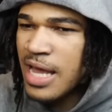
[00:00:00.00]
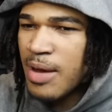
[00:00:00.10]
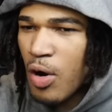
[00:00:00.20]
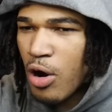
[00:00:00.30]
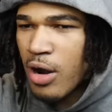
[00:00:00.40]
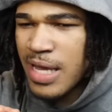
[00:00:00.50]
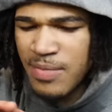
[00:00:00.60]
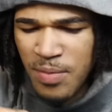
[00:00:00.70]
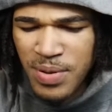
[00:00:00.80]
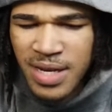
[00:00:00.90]
damn, hold on, keep
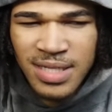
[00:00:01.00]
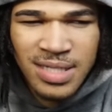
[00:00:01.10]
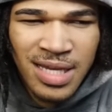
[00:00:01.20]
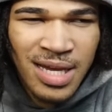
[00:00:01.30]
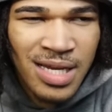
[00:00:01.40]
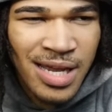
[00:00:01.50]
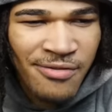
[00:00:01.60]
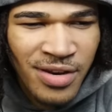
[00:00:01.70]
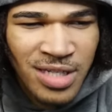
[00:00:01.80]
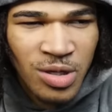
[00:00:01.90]
the penis. Yeah, they
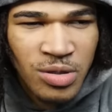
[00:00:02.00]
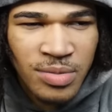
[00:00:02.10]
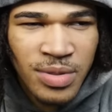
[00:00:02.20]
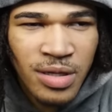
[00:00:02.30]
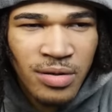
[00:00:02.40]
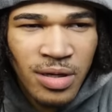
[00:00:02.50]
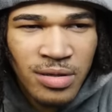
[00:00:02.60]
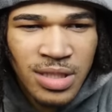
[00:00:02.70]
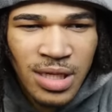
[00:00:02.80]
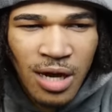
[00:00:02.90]
finished those some
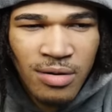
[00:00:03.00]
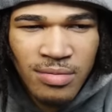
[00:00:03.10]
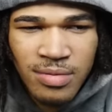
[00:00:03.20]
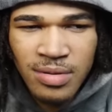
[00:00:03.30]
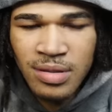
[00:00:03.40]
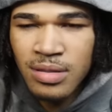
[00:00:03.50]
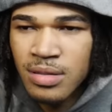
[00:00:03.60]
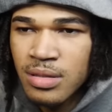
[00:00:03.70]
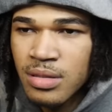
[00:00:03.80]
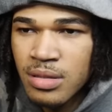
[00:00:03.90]
dildos. Chill out. Not talk
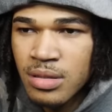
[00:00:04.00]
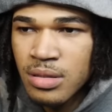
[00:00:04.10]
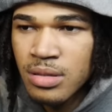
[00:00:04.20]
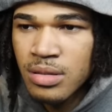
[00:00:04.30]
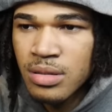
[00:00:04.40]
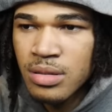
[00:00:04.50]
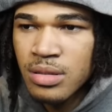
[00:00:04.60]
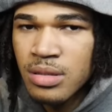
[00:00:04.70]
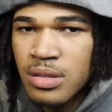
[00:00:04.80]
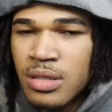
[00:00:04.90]
about family with
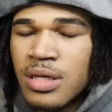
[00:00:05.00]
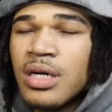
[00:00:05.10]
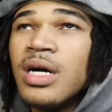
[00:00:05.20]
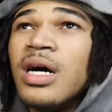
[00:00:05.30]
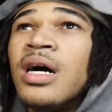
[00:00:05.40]
families all that.